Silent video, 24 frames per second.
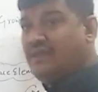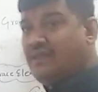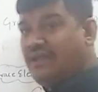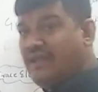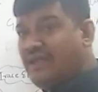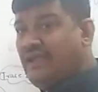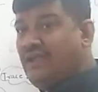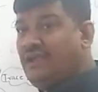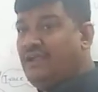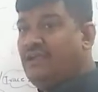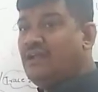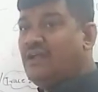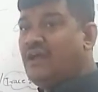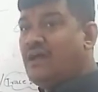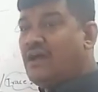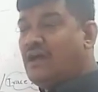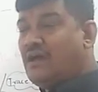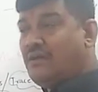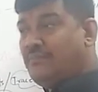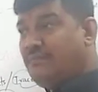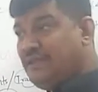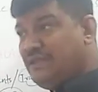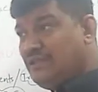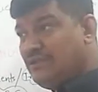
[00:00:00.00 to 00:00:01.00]
and
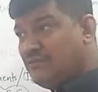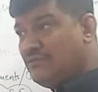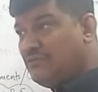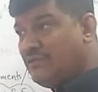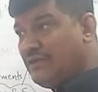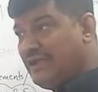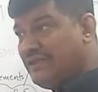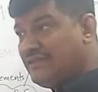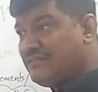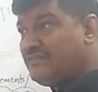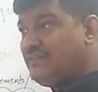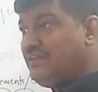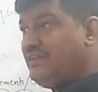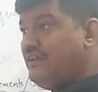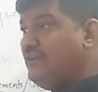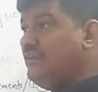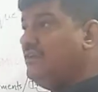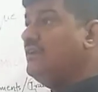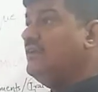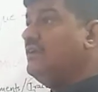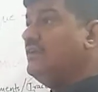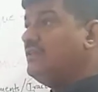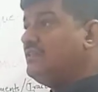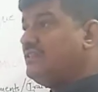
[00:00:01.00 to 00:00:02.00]
amino acid,
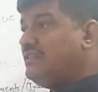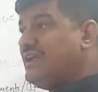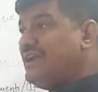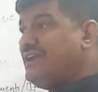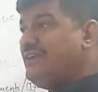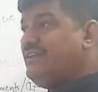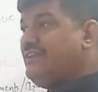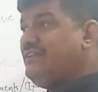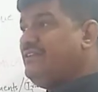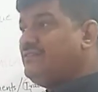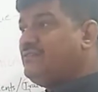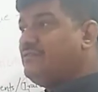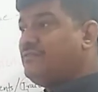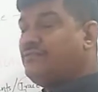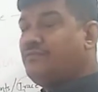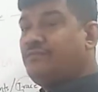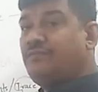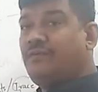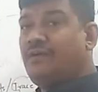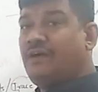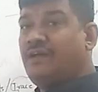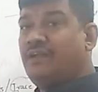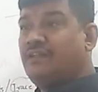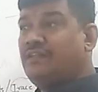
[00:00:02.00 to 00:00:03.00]
that is
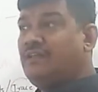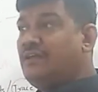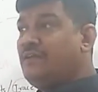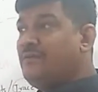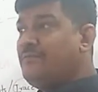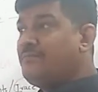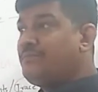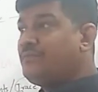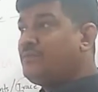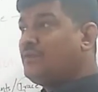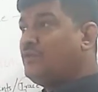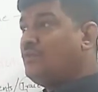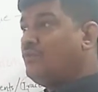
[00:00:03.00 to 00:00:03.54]
for the